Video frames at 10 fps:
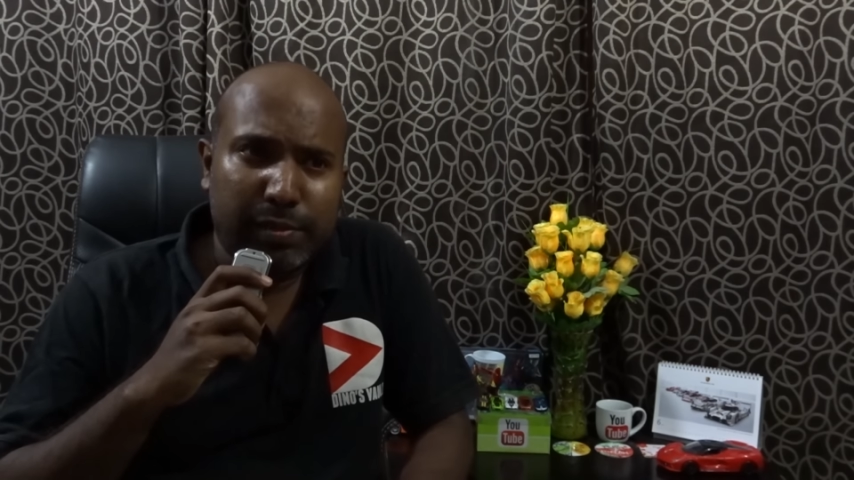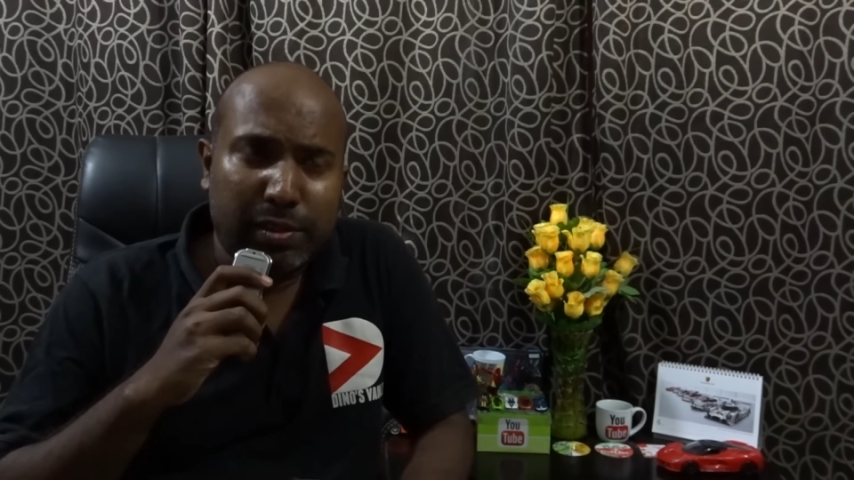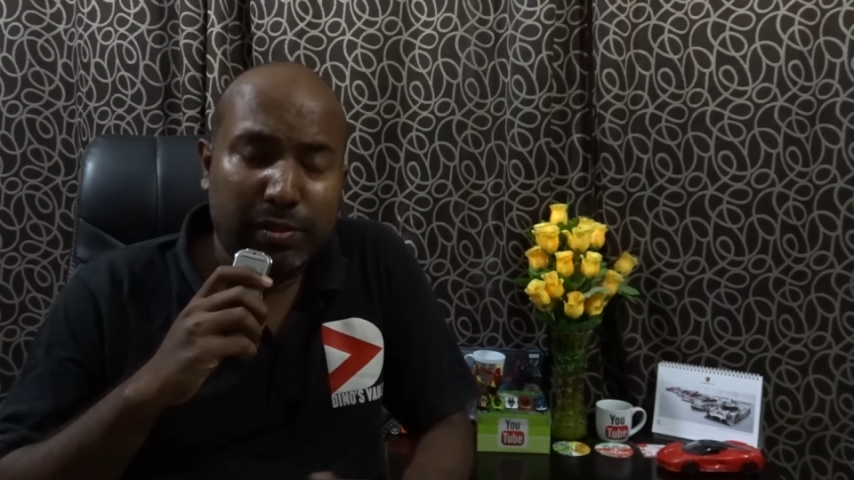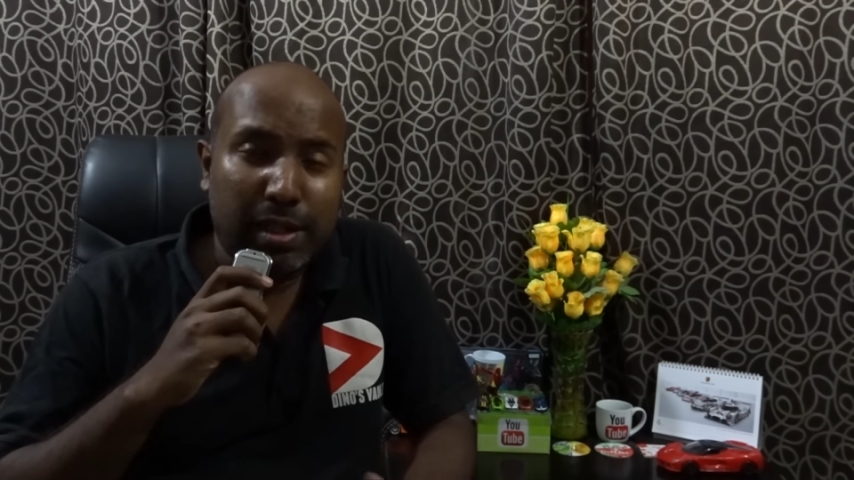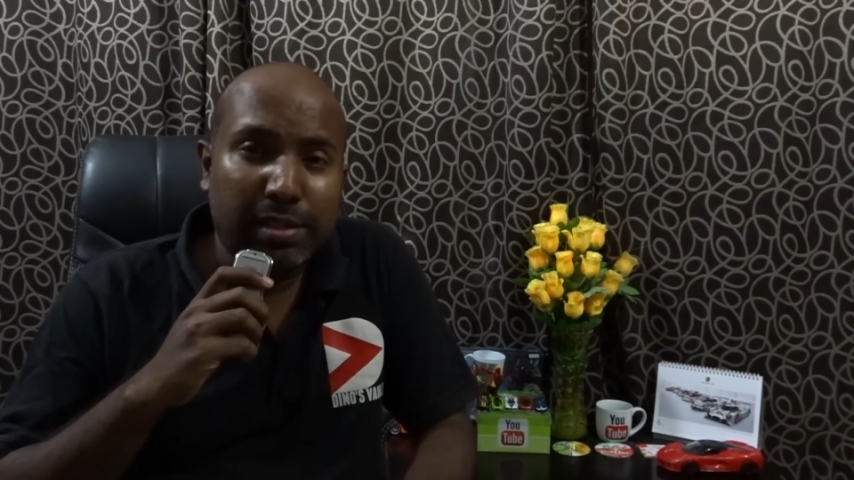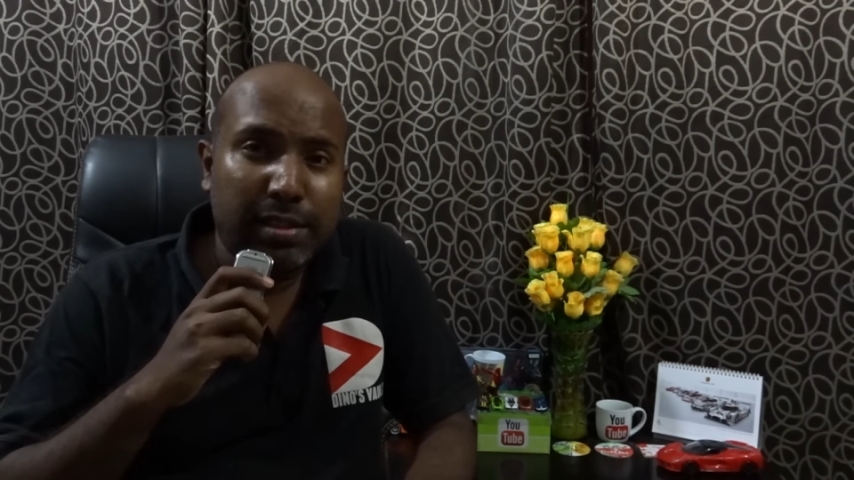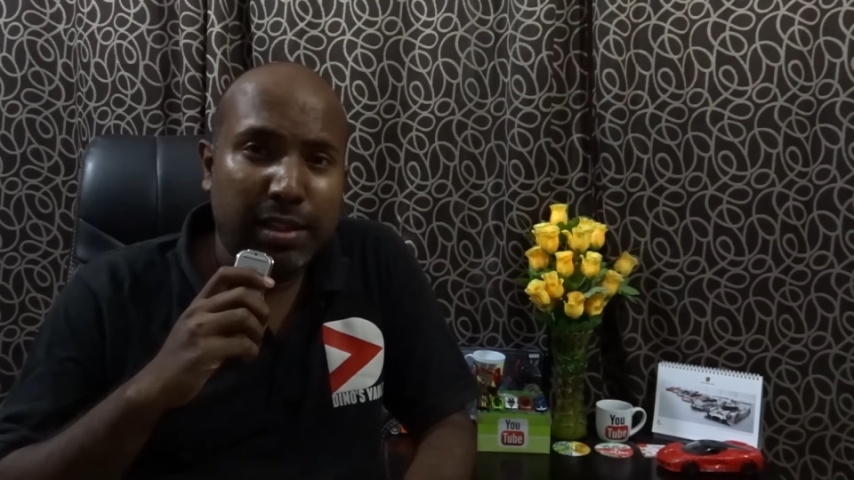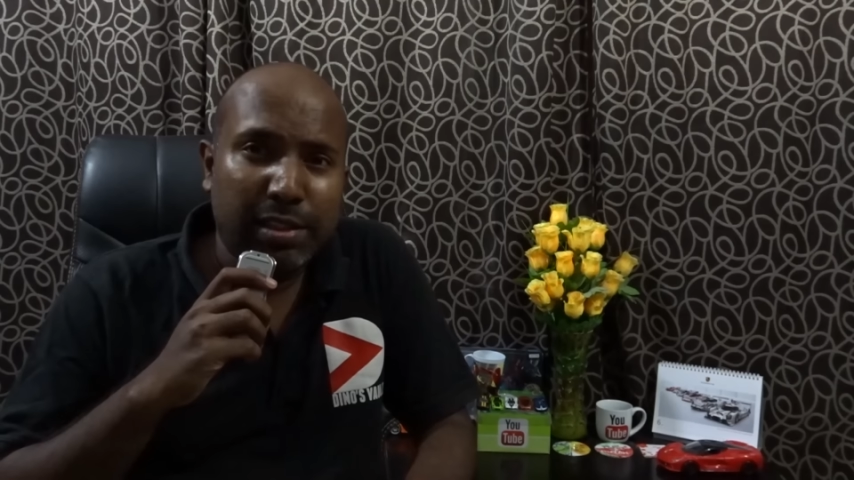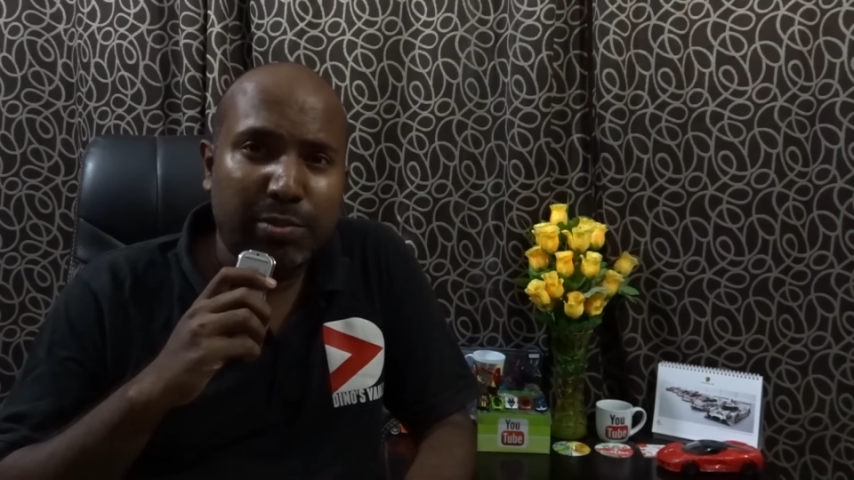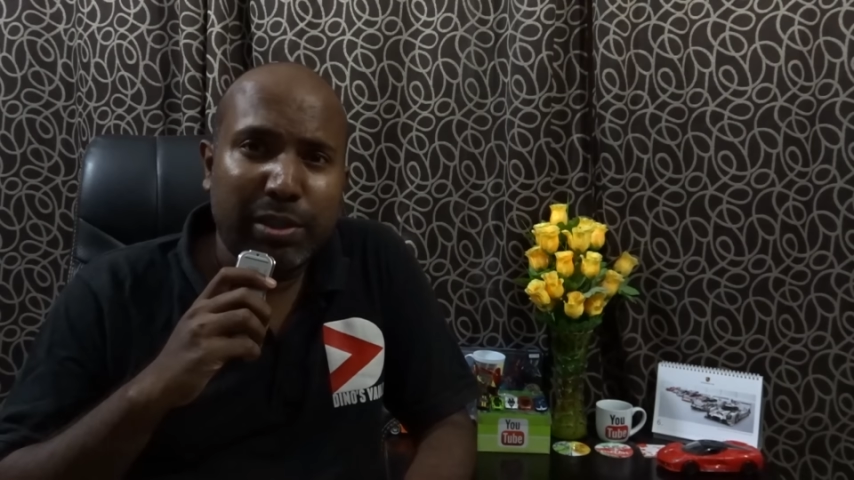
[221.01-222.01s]
so that's
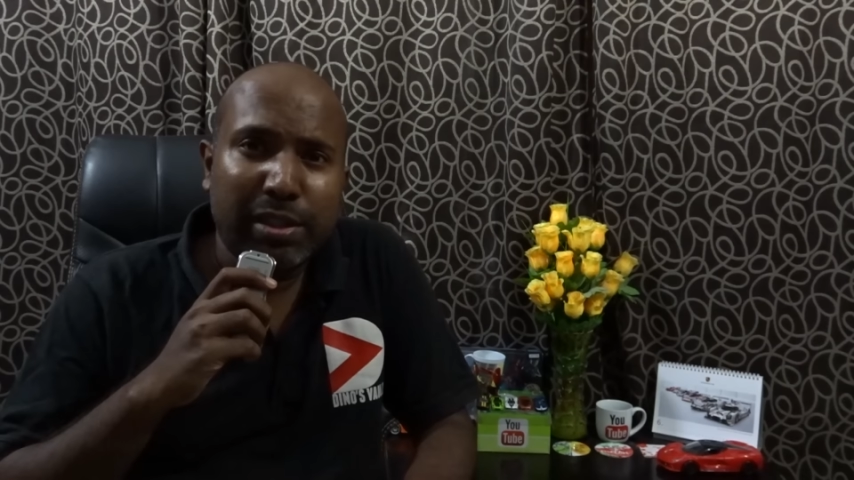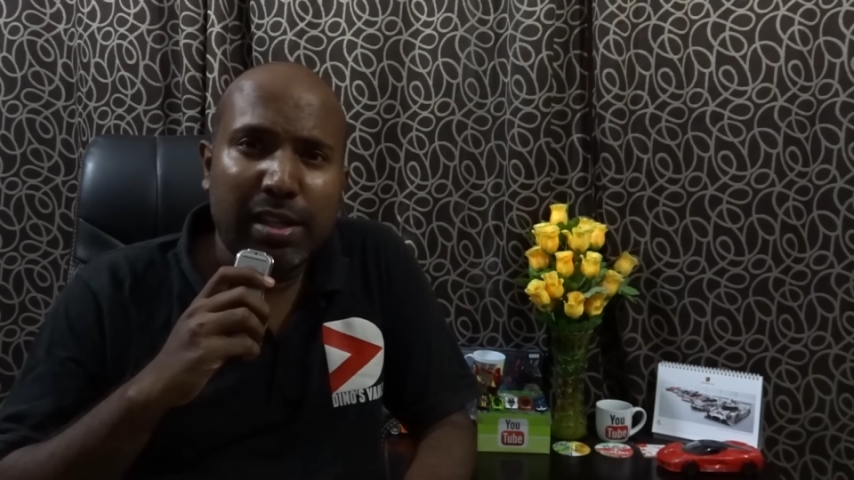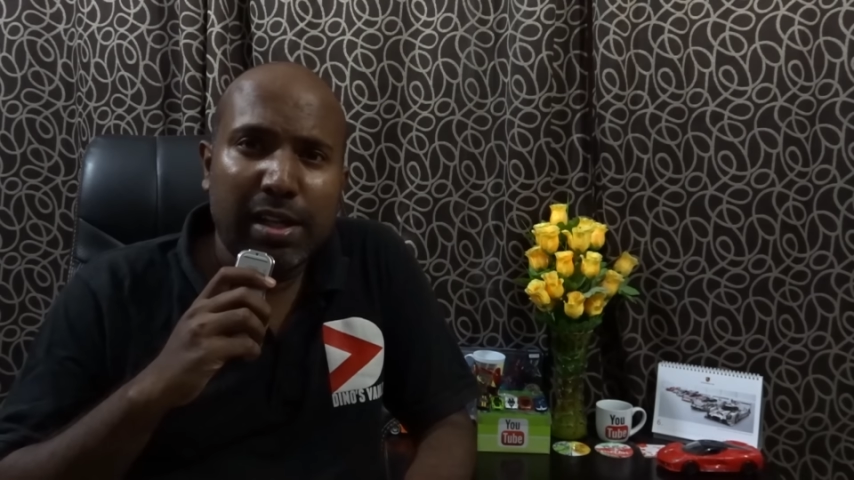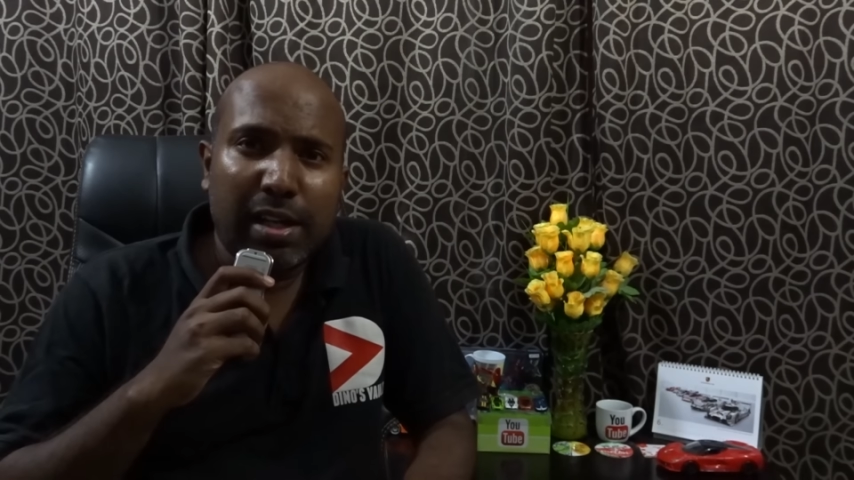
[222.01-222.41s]
the reason why